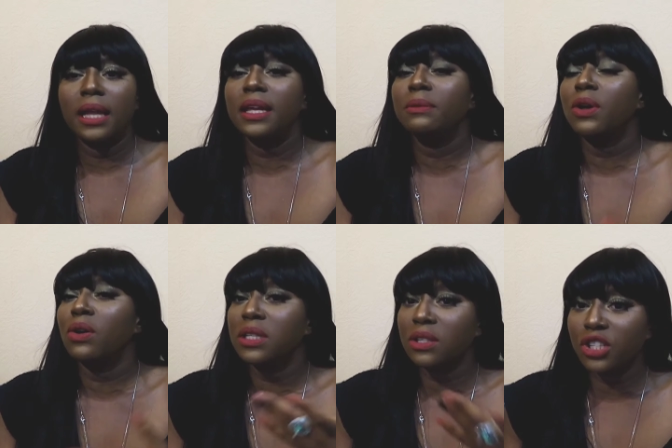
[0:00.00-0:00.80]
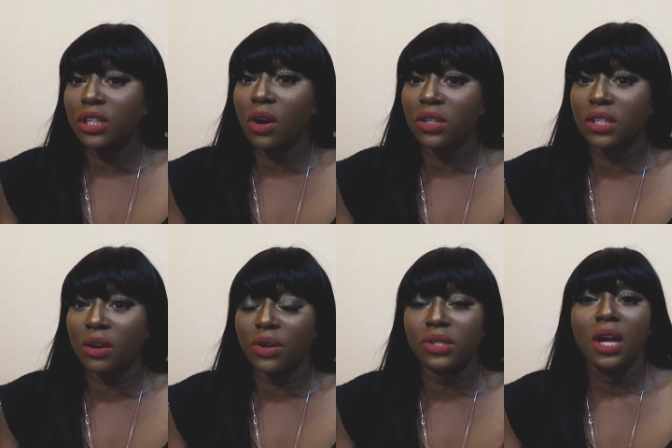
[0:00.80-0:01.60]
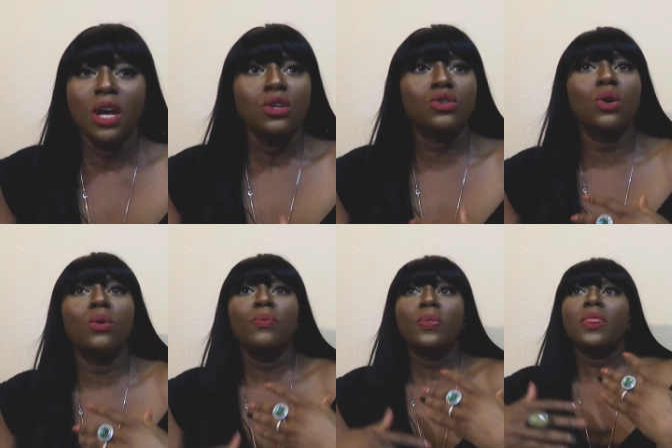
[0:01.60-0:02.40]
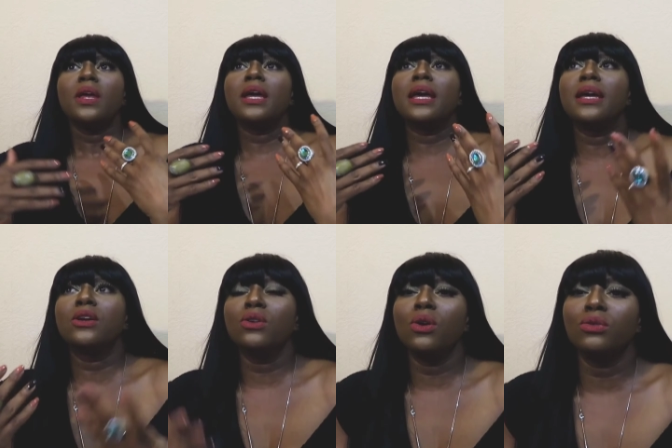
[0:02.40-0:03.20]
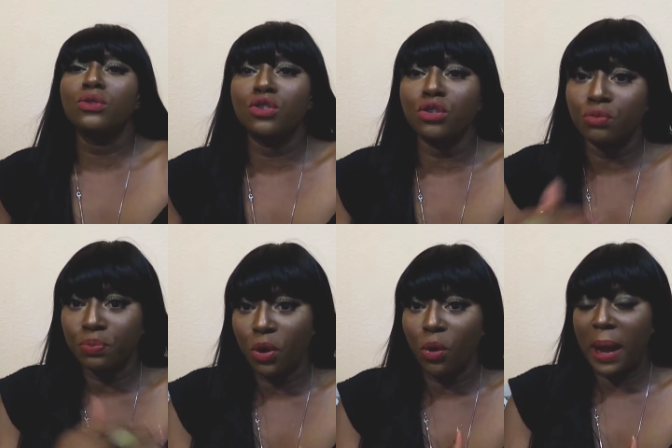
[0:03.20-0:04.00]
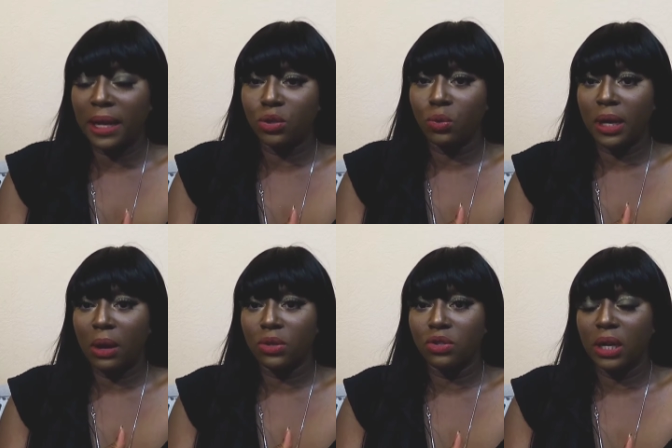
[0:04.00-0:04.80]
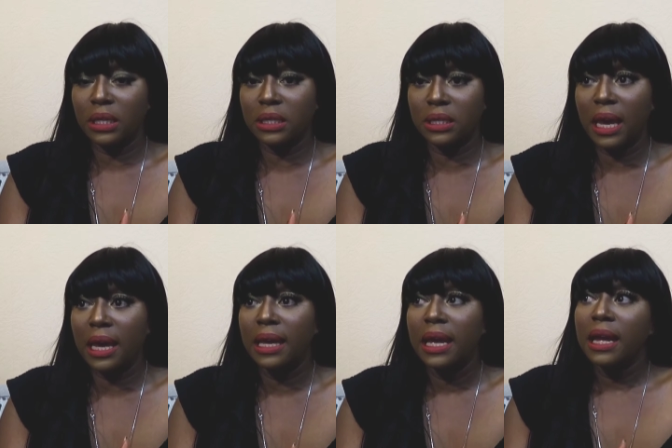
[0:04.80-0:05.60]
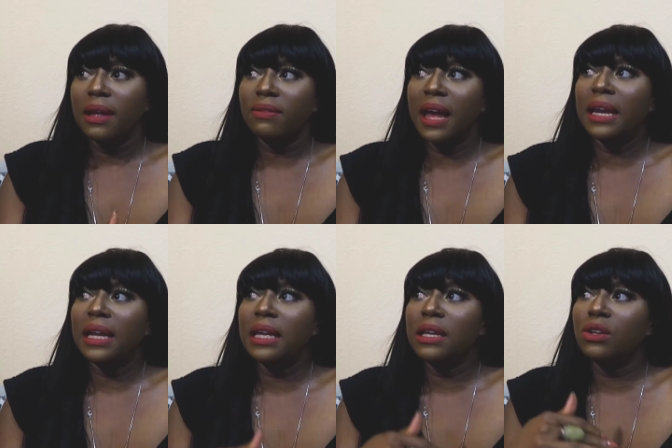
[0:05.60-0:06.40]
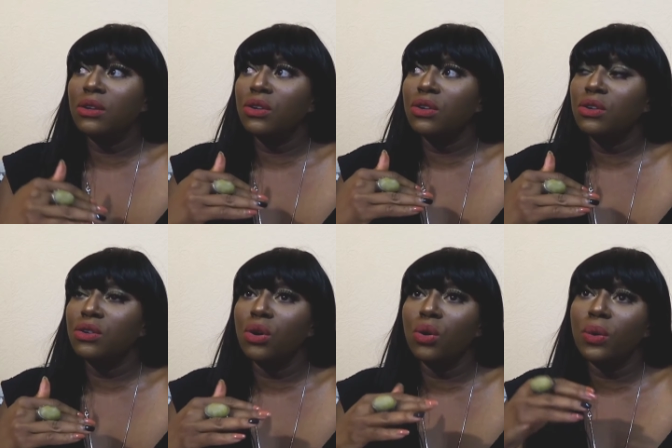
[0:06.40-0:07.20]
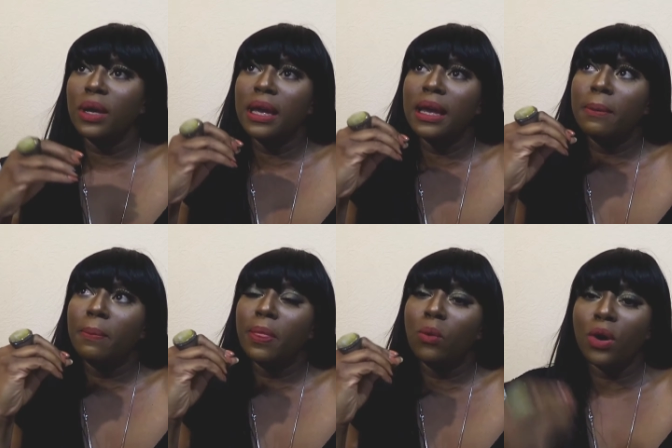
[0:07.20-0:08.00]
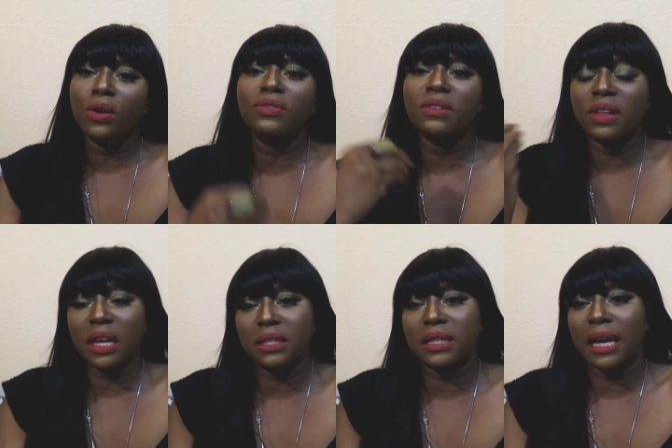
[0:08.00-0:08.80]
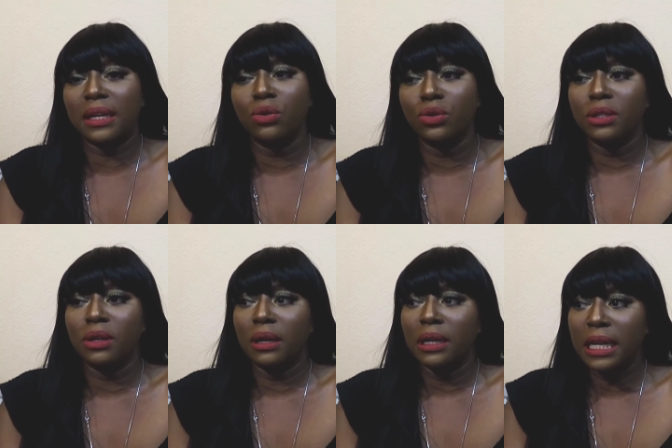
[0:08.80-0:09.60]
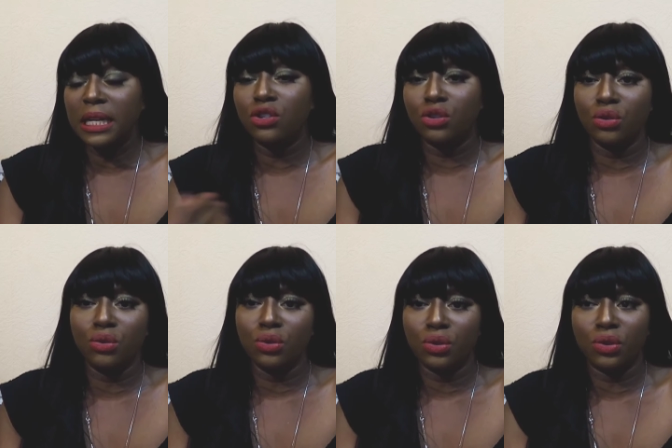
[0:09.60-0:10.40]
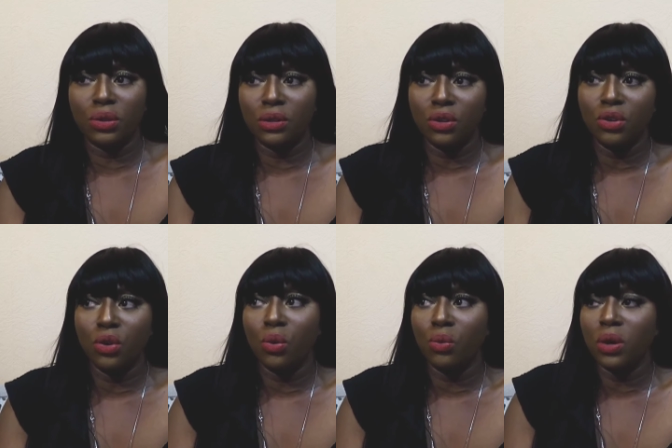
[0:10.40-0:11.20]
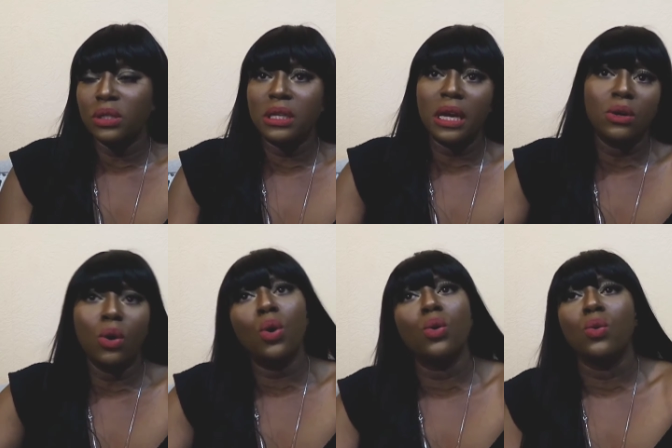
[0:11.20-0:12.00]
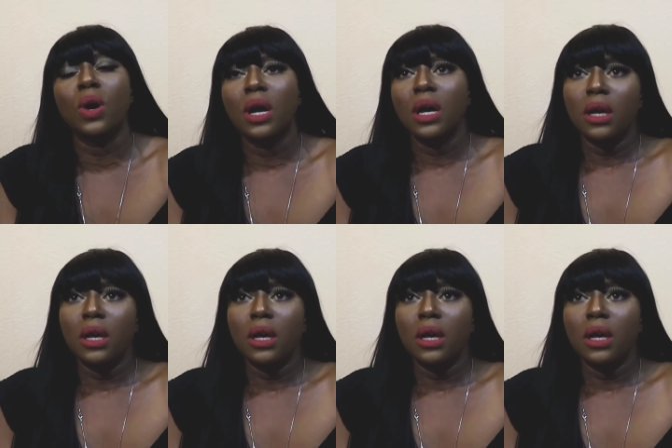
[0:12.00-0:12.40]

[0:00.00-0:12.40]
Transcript: And then until shit got serious. So, you know, to go back to what I was trying to say, that, you know, one of the things that could lead to, you know, one saying, oh,